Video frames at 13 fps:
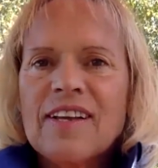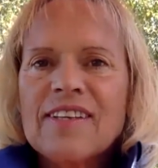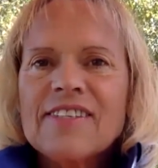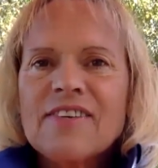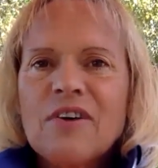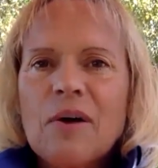
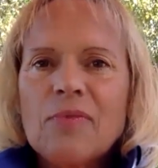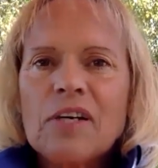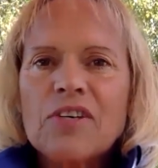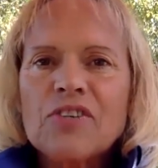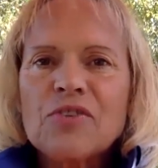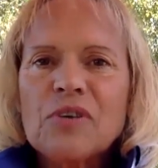So I'm
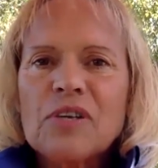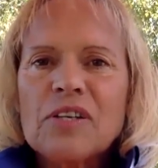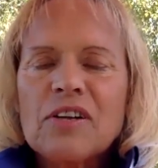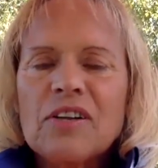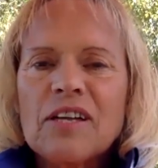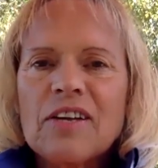Dr. Joanne
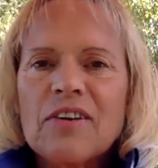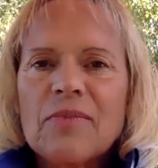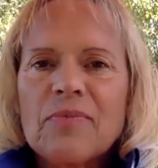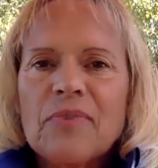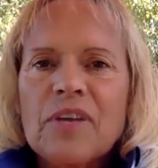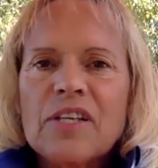Dahlkoetter,
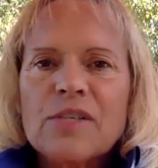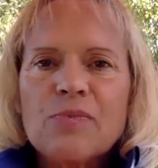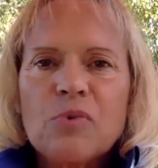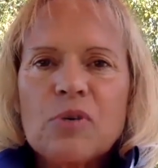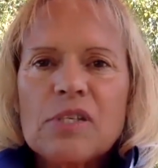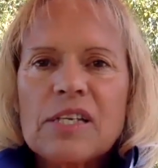
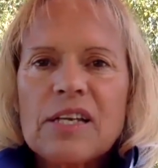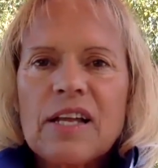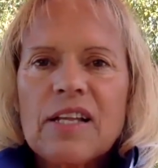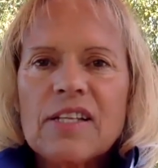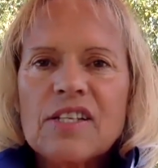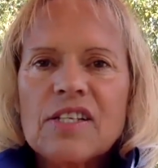sports
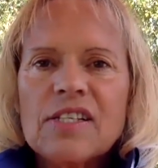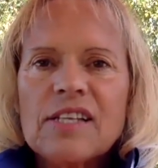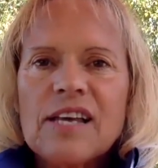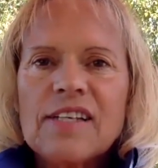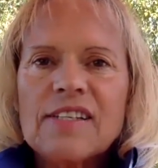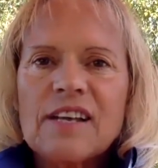psychologist
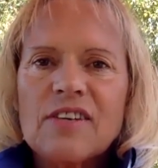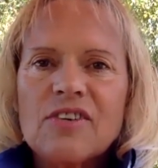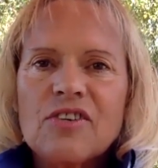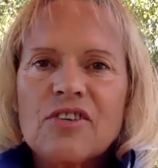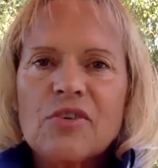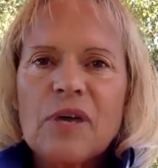at
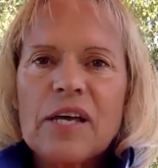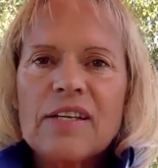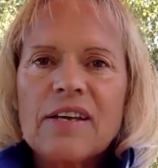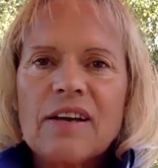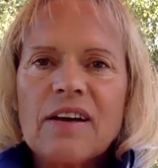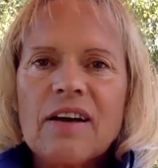
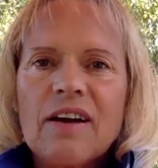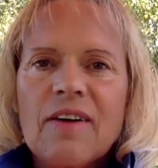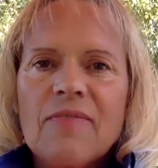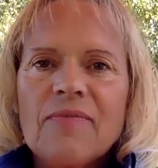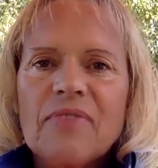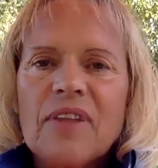
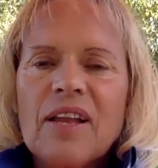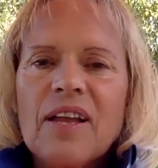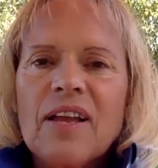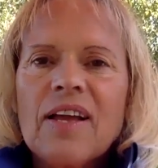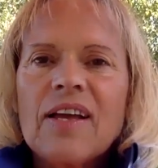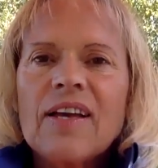drjoanne.com,
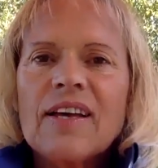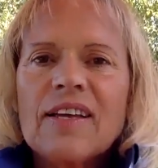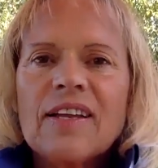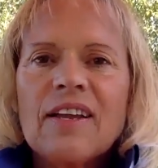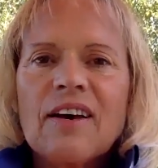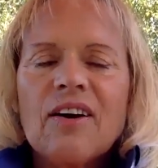
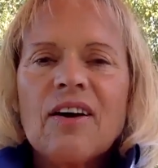and